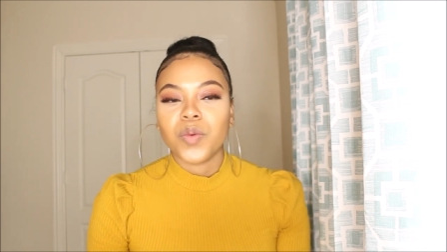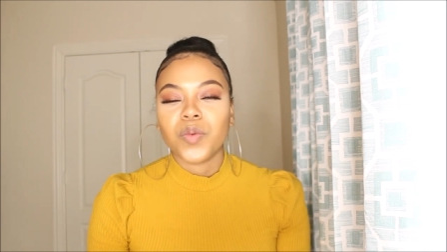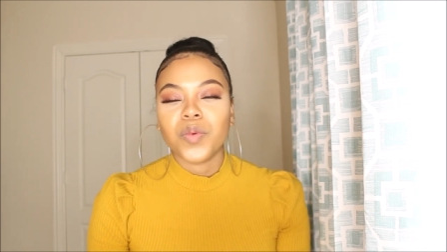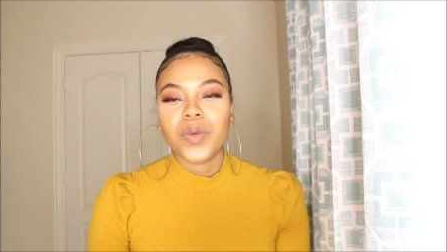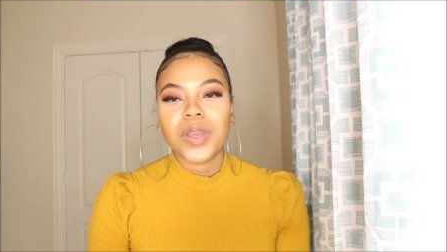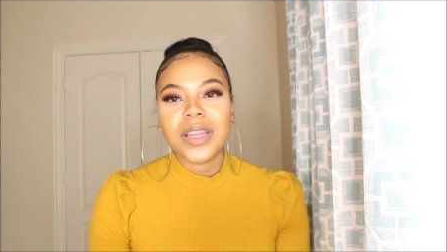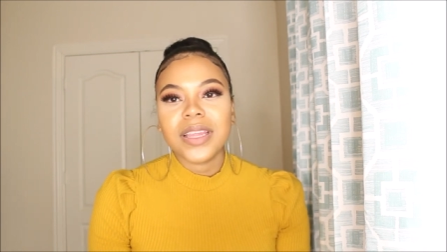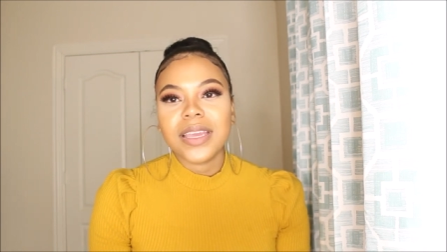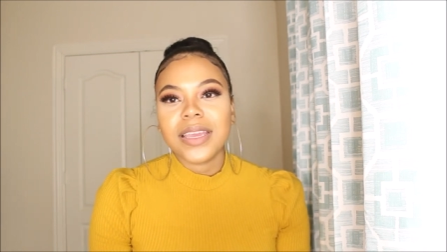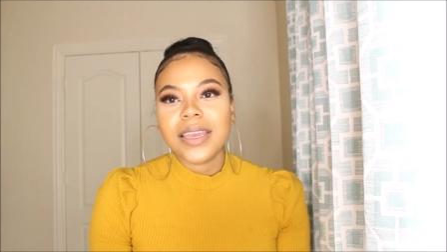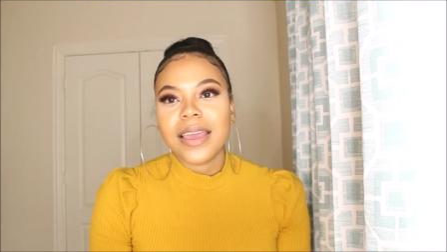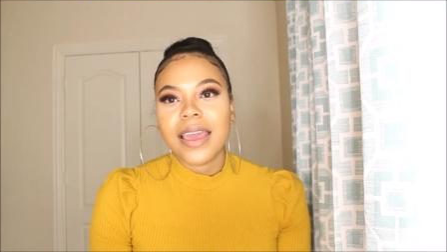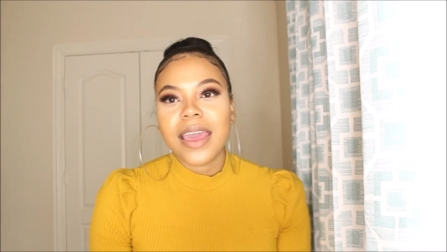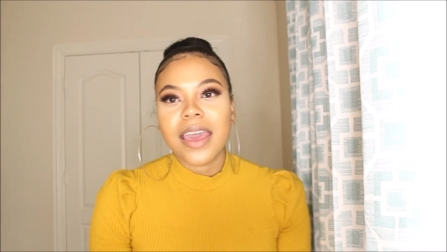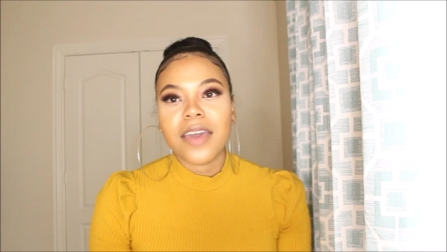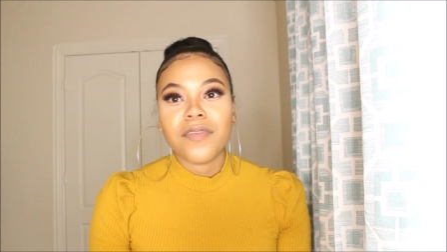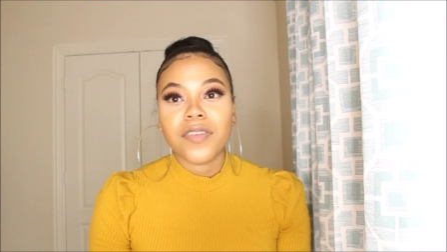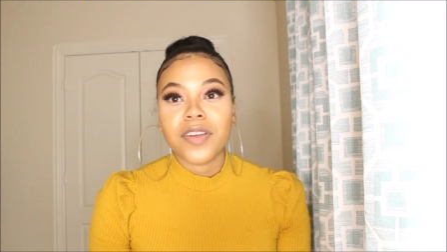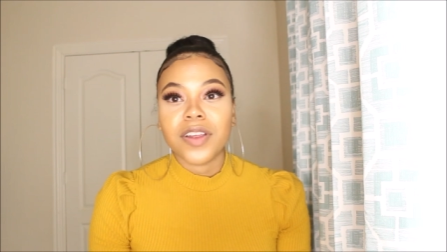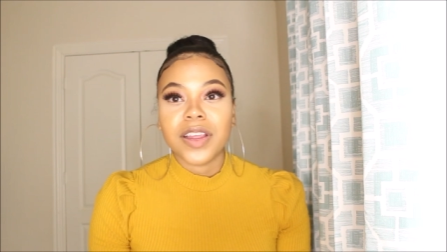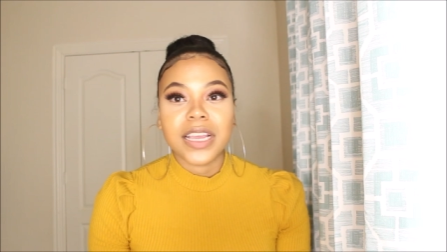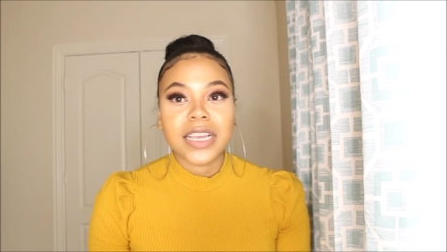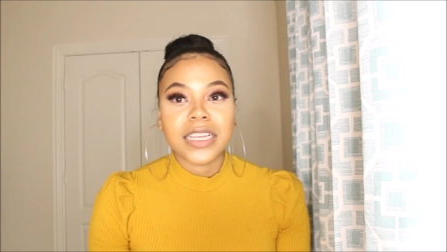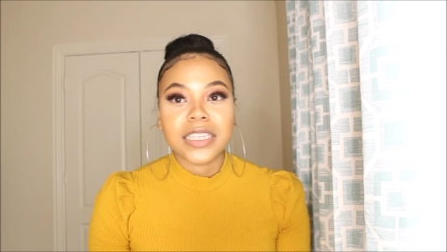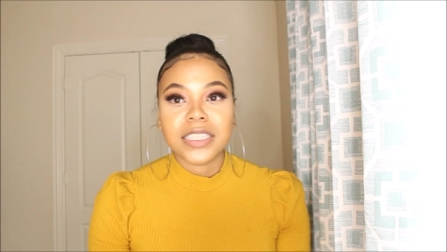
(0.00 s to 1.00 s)
really
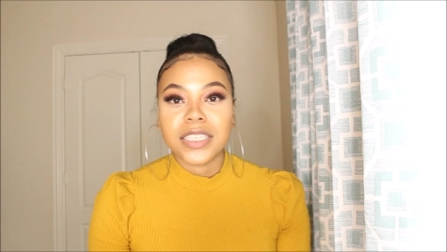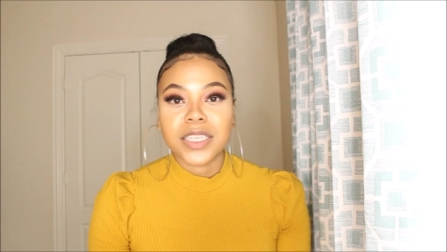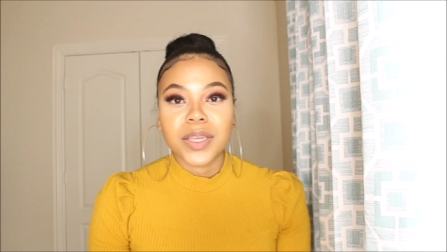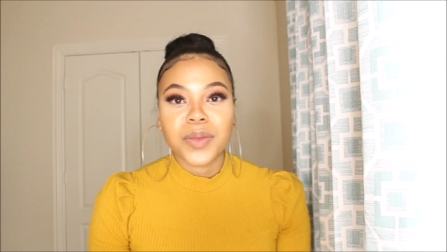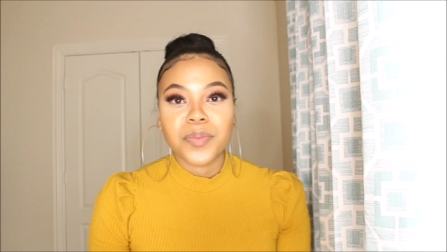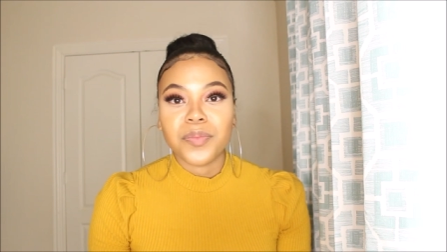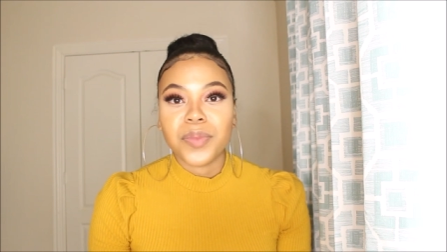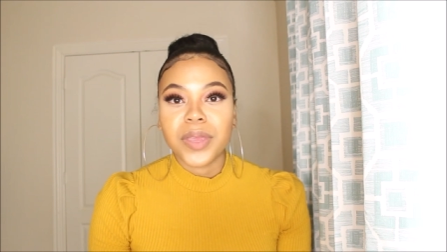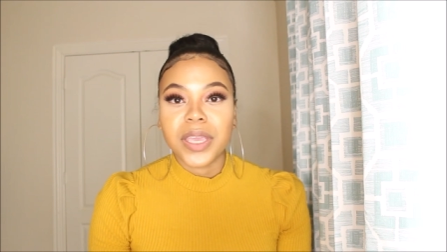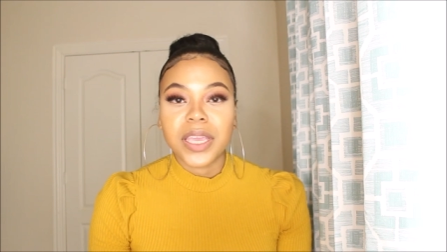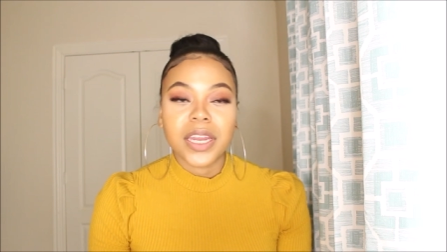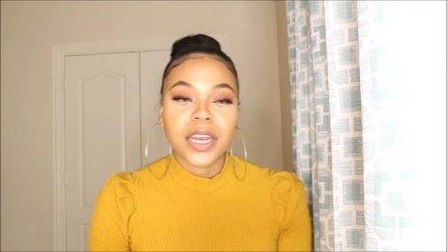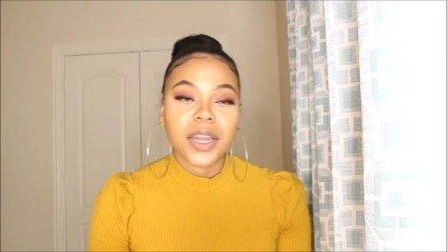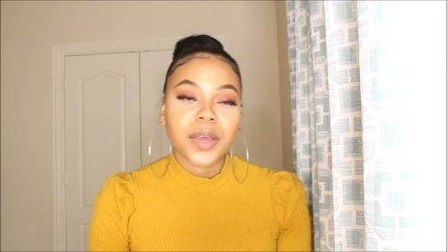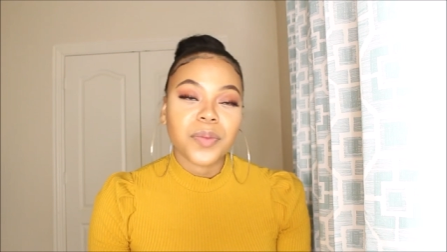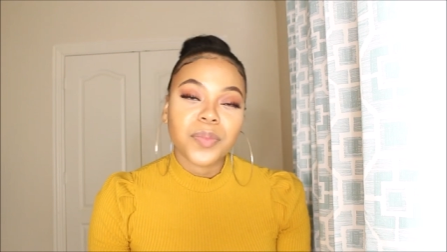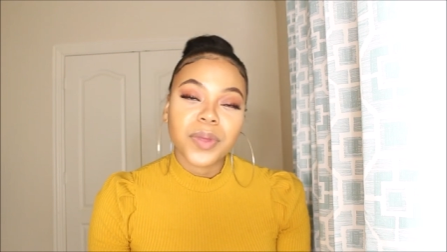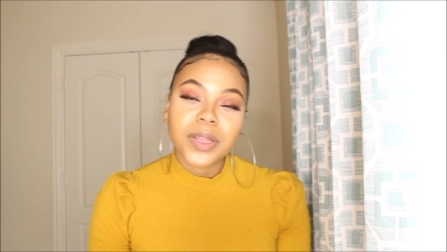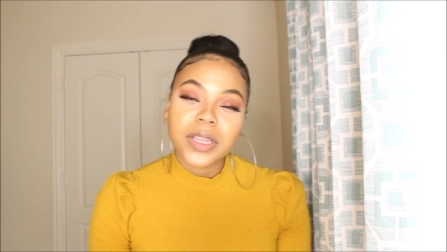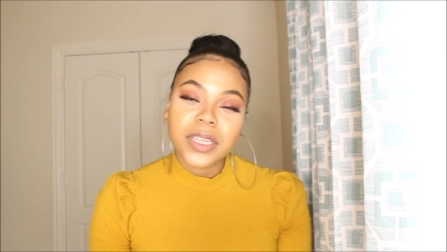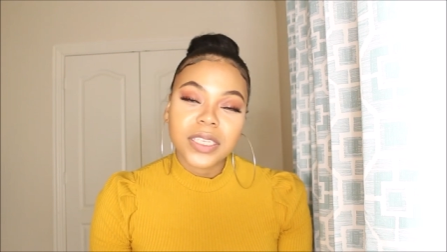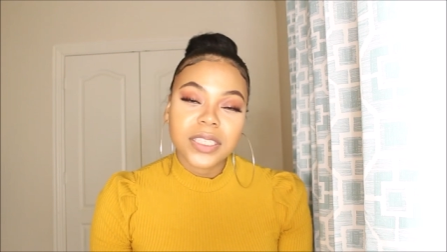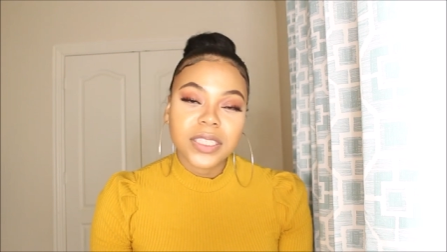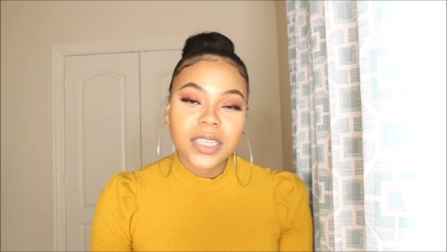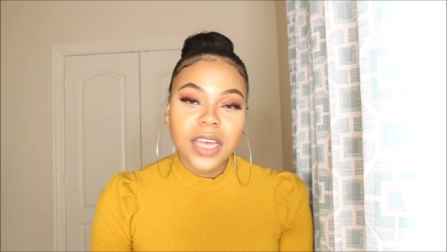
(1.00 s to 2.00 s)
ever into being a
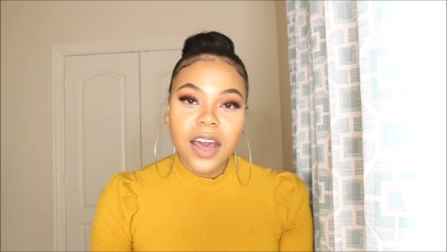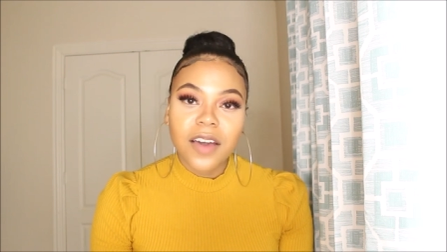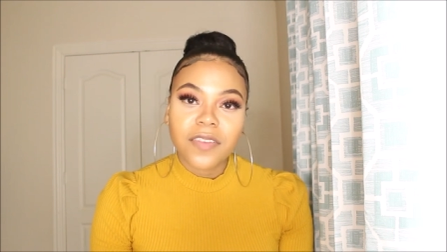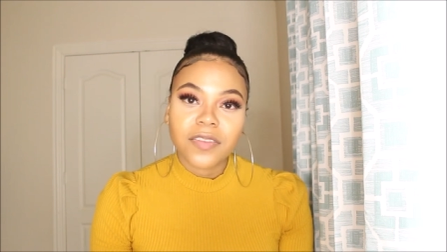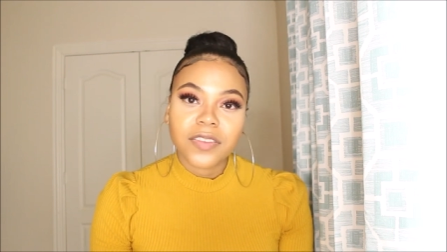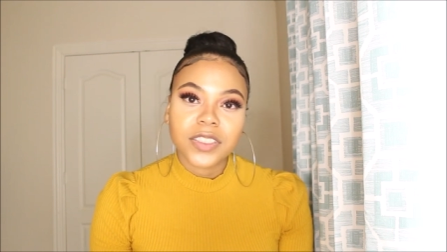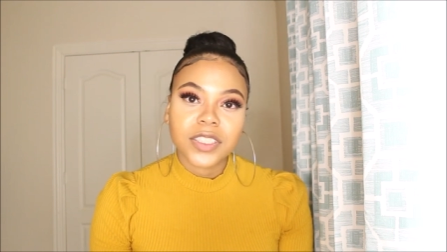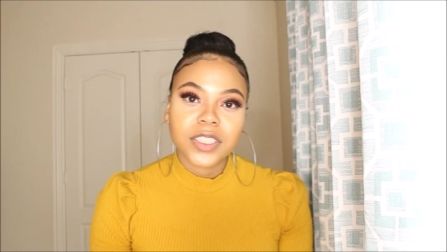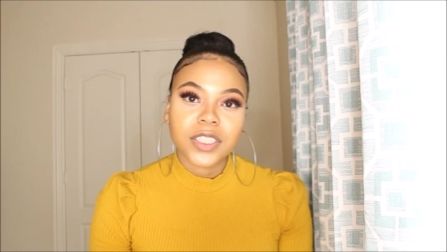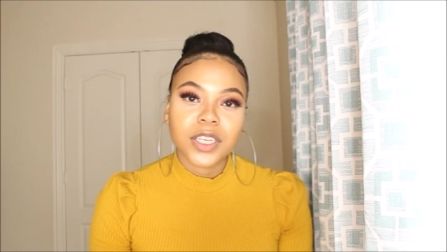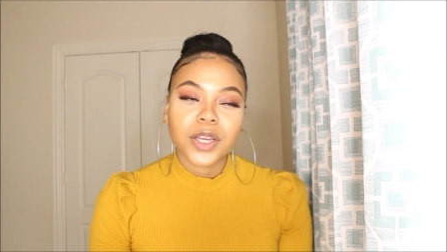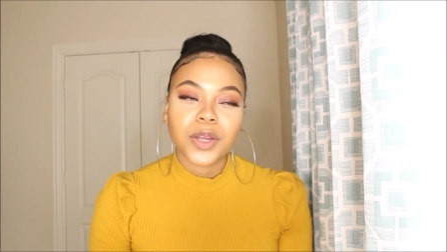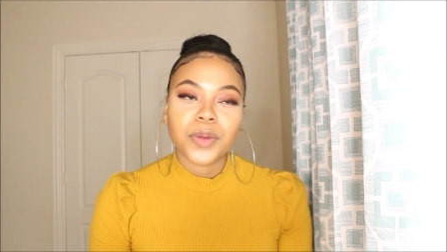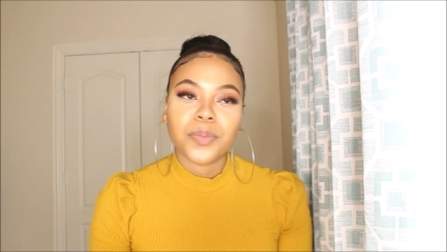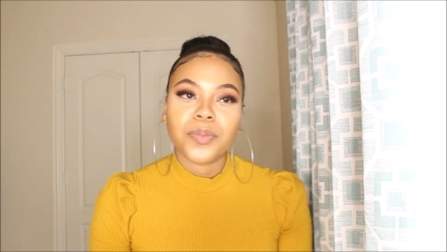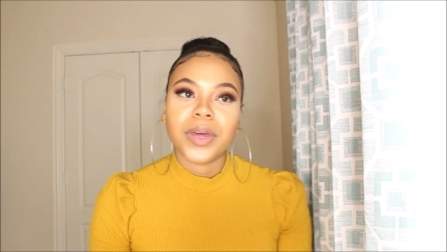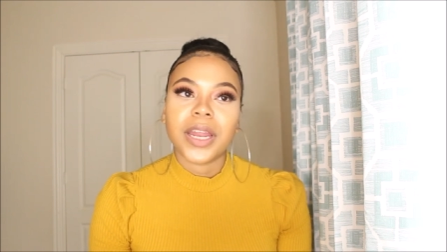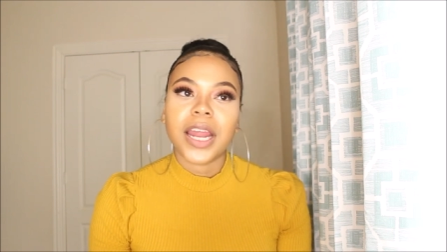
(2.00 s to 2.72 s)
police officer,